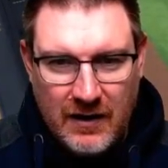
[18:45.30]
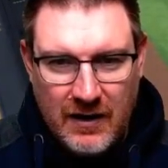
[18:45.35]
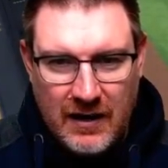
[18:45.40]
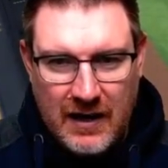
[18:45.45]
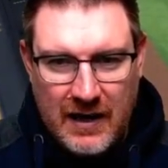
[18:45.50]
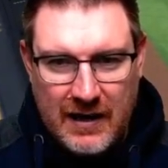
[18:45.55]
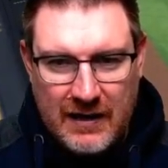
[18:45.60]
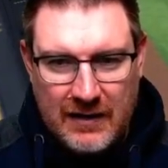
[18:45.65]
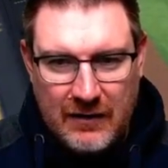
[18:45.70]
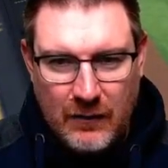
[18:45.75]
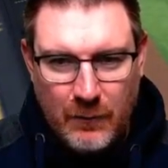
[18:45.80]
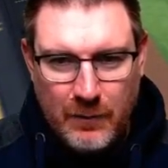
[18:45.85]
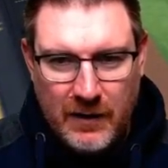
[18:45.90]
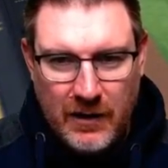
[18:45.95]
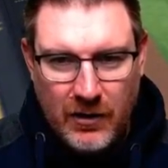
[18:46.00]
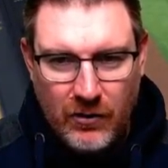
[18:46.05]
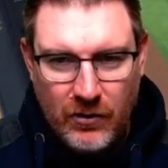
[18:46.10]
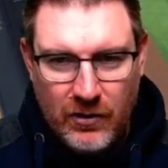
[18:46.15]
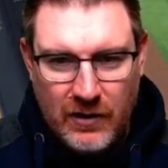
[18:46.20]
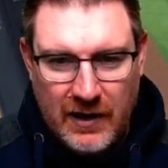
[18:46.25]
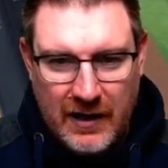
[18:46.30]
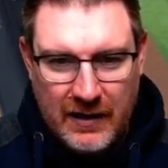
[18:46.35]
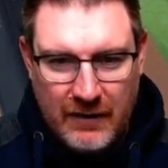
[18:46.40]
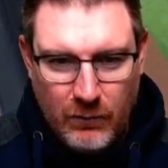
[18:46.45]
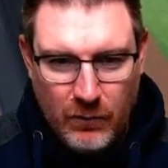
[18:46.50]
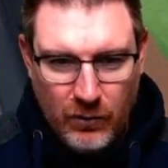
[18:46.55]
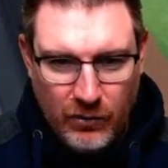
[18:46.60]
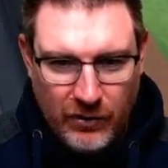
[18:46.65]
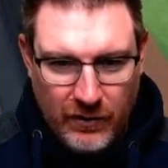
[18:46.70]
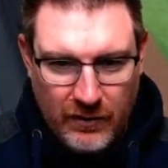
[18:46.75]
And he'll be okay,
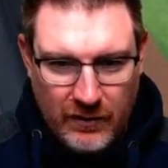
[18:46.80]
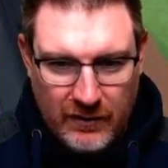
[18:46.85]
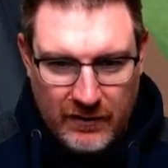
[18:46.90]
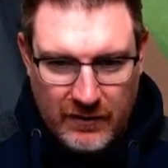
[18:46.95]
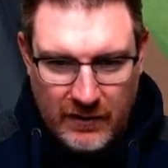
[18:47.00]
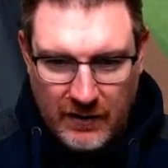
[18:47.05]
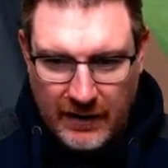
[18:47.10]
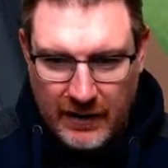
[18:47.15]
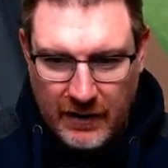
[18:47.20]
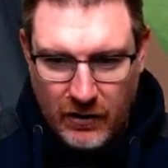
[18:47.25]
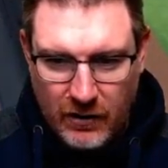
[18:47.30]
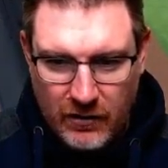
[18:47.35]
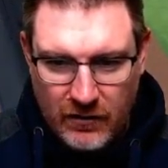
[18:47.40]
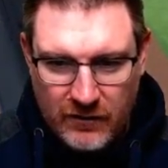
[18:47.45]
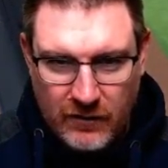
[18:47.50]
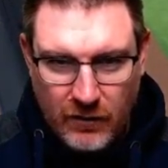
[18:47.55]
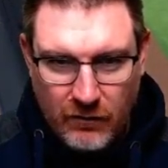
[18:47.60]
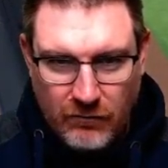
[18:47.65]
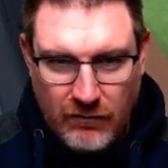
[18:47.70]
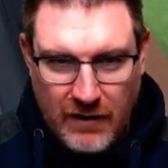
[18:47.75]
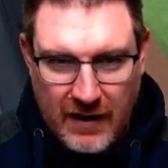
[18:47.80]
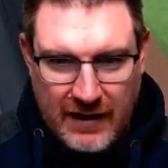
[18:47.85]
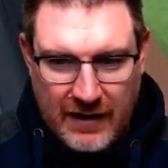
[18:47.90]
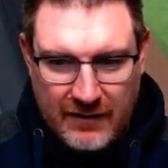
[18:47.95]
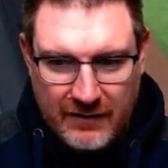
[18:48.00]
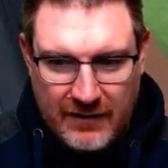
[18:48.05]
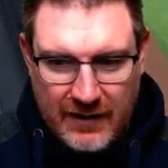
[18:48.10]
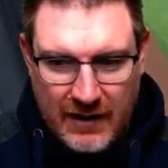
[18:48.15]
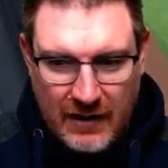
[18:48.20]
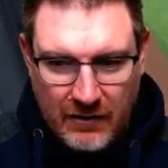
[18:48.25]
with the Leon. So
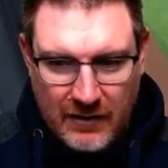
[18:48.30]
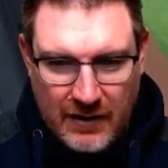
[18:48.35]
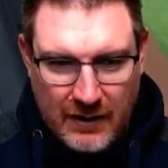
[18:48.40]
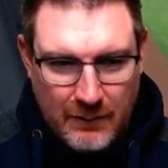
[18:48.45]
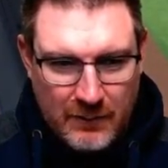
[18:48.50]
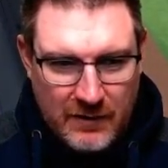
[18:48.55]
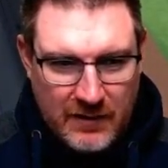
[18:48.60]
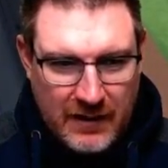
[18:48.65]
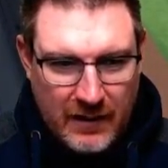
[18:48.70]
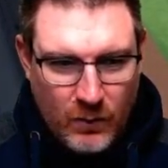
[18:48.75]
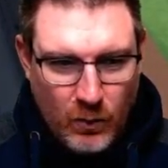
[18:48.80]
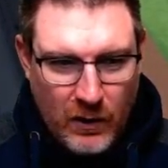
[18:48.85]
Reyes now comes in.